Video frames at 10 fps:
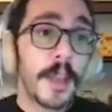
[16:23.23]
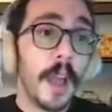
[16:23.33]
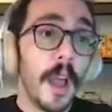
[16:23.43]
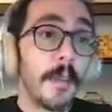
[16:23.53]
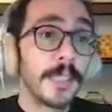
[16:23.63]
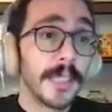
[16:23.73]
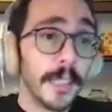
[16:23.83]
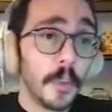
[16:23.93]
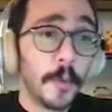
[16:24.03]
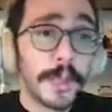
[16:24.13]

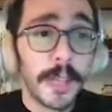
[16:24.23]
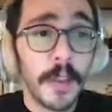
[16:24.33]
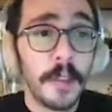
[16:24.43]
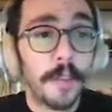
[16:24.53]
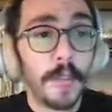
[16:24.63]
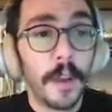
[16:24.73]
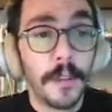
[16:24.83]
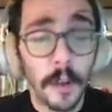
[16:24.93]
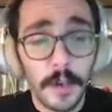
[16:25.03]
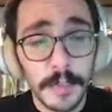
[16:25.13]
62% of
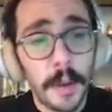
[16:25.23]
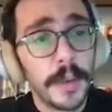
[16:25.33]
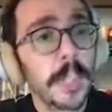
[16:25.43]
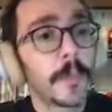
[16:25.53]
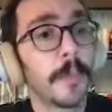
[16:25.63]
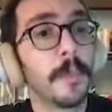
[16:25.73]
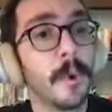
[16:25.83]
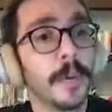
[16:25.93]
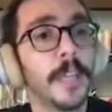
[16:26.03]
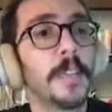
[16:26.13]
our respondents
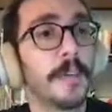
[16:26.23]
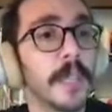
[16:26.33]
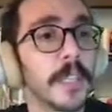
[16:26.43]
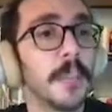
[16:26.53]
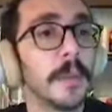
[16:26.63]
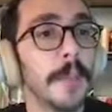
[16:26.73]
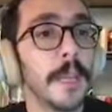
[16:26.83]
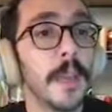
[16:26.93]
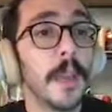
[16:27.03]
reported information to be